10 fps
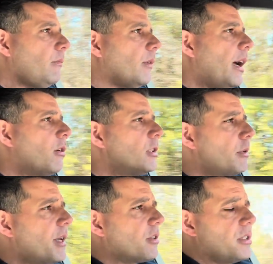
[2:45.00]
And also
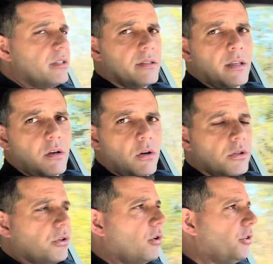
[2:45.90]
because this is a
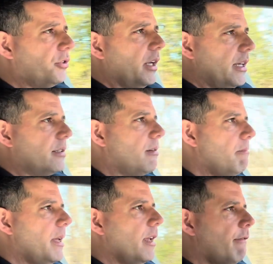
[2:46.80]
cross country, it's a
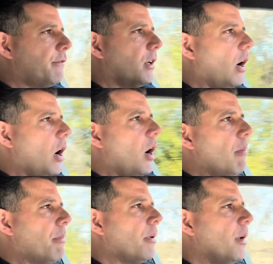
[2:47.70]
beefed
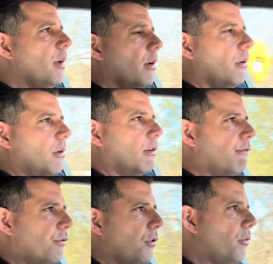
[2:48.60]
up or
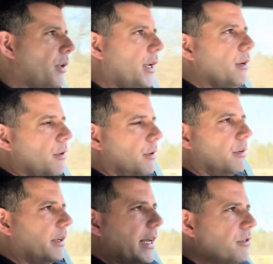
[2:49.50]
off-roady
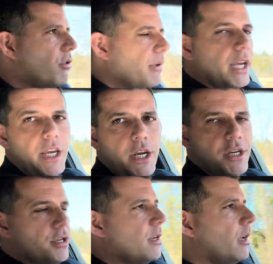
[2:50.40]
or
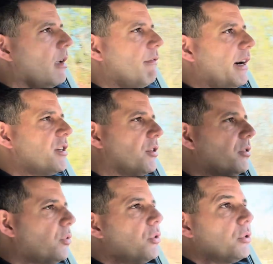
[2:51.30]
SUV-ish version
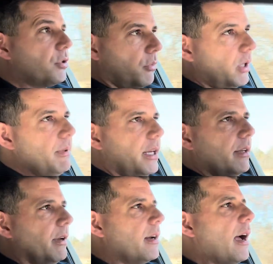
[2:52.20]
too, so it will be
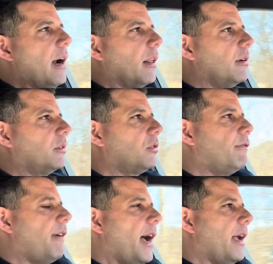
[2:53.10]
even harder to
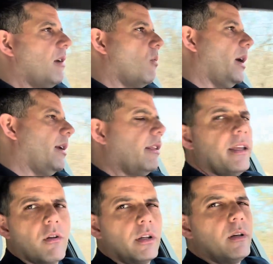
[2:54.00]
find one. I
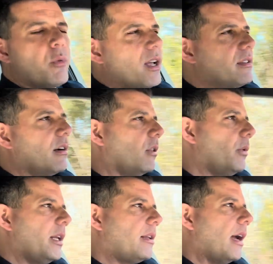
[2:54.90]
think all the brands are
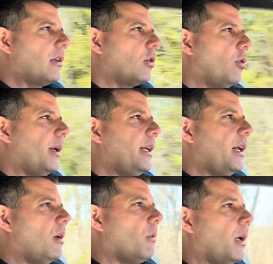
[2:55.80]
doing that globally
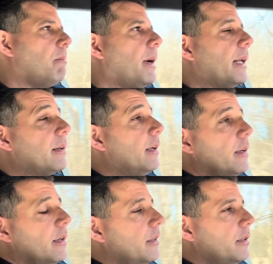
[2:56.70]
anyway, but
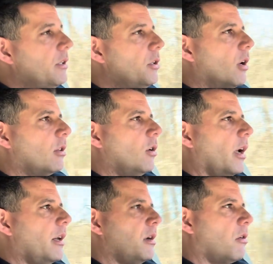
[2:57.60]
not
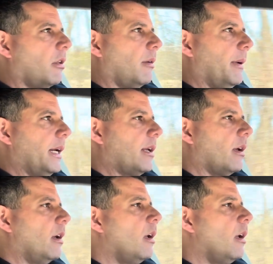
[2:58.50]
longer in North America.